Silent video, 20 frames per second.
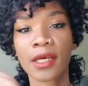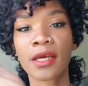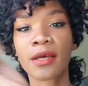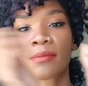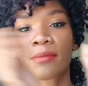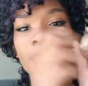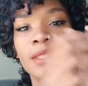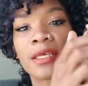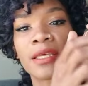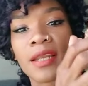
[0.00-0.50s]

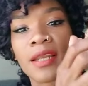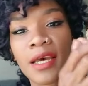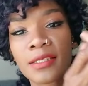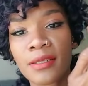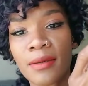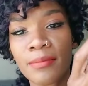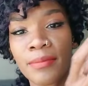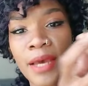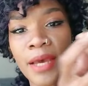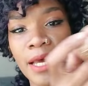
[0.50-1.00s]
But then
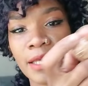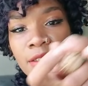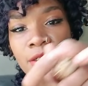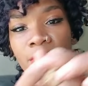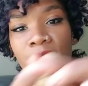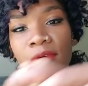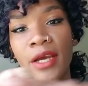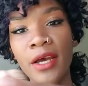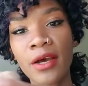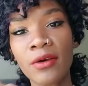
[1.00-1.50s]
as I'm passing
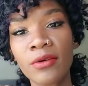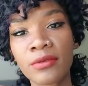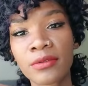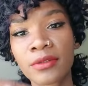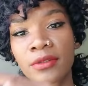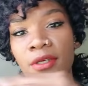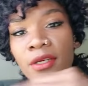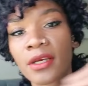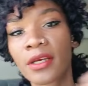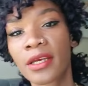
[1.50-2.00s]
around
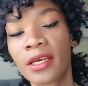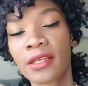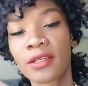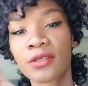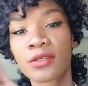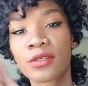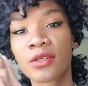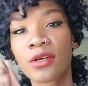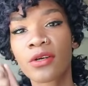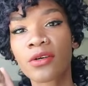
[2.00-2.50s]
in
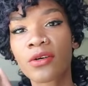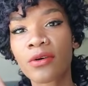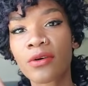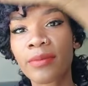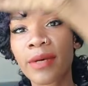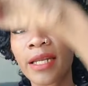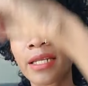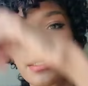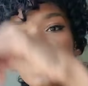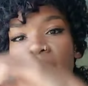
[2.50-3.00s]
the circle,
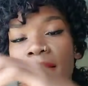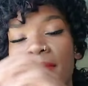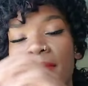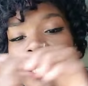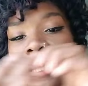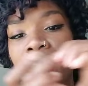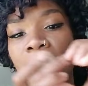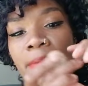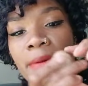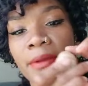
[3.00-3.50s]
by the time
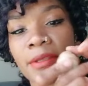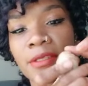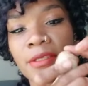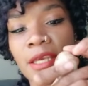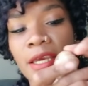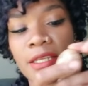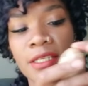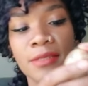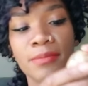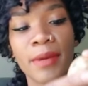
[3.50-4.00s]
it
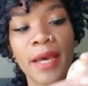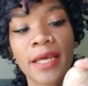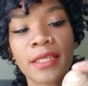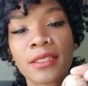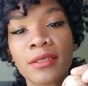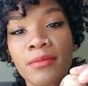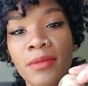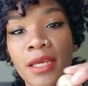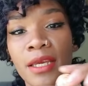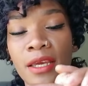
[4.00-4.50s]
gets
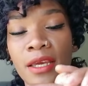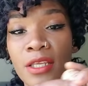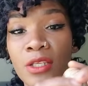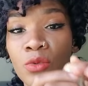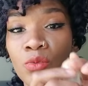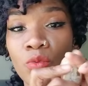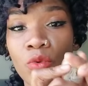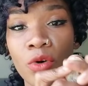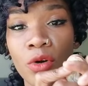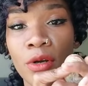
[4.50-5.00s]
back to me,
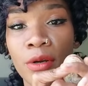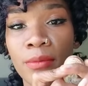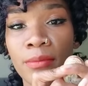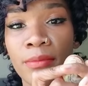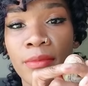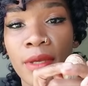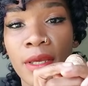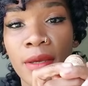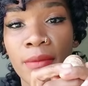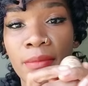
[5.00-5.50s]
it's
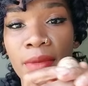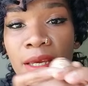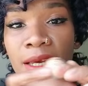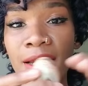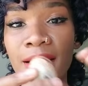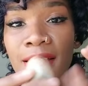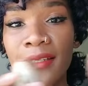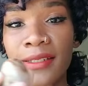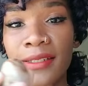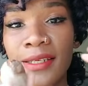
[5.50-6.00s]
warm.
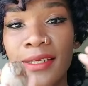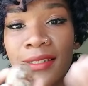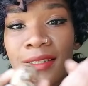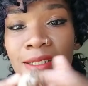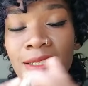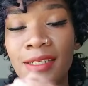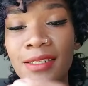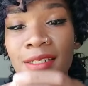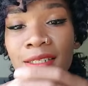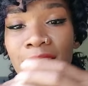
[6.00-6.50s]
Because it's
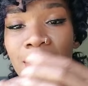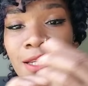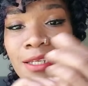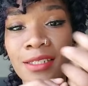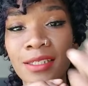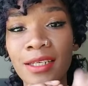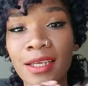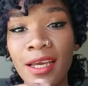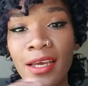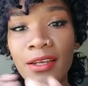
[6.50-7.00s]

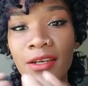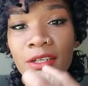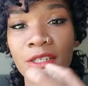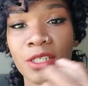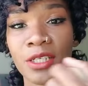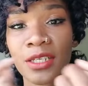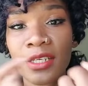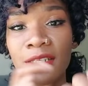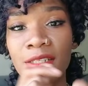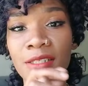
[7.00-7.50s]
exchanging
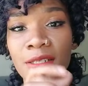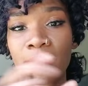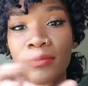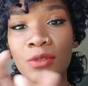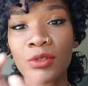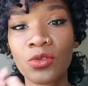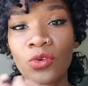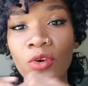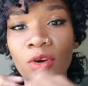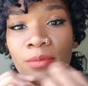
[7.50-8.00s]
energy, it's
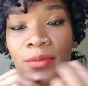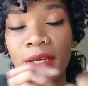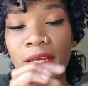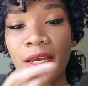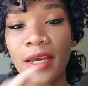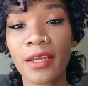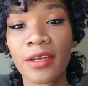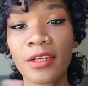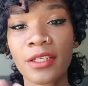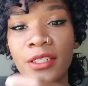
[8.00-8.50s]
absorbing
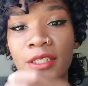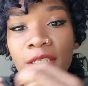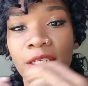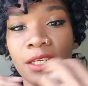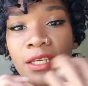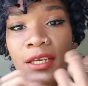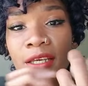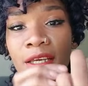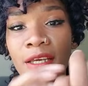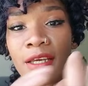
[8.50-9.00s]

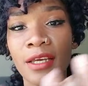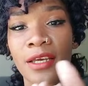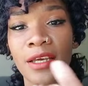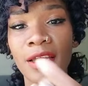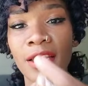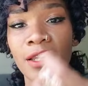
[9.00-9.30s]
energy and